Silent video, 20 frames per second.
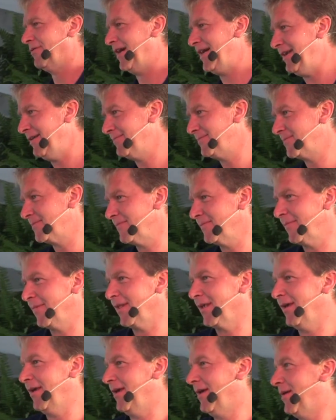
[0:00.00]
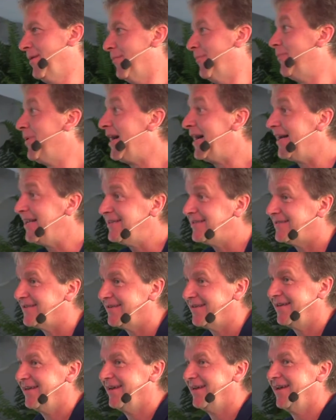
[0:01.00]
right? But
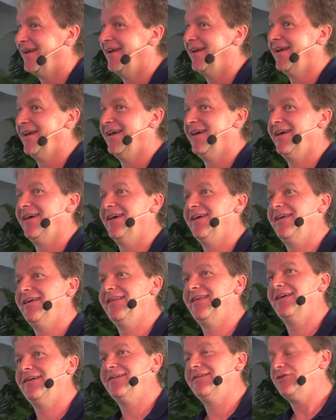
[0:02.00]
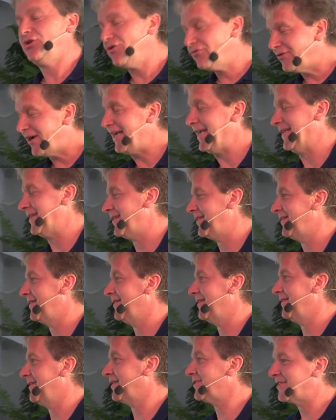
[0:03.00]
you're right.
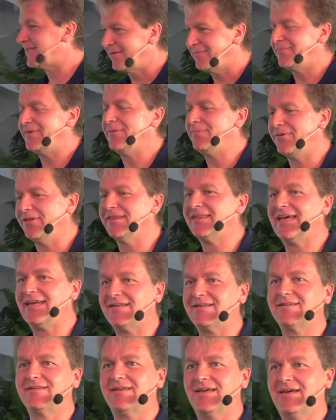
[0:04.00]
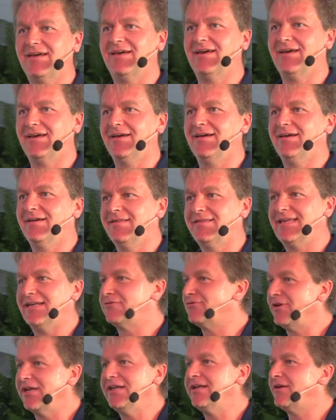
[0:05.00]
There's some people
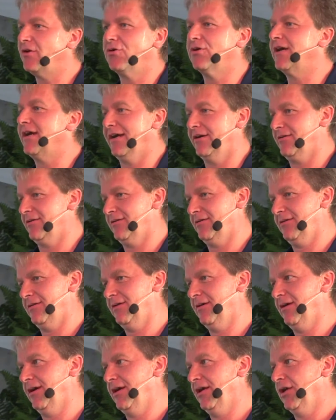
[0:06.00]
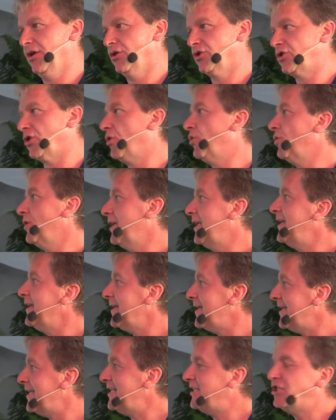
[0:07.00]
that really don't care. So
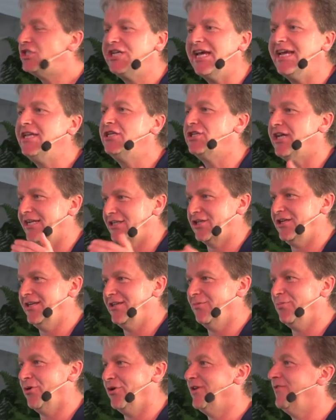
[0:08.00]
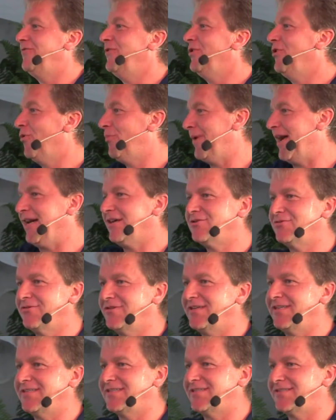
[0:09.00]
he changed actually the point. If you go back to
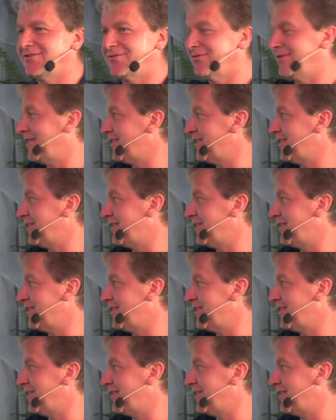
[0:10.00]
this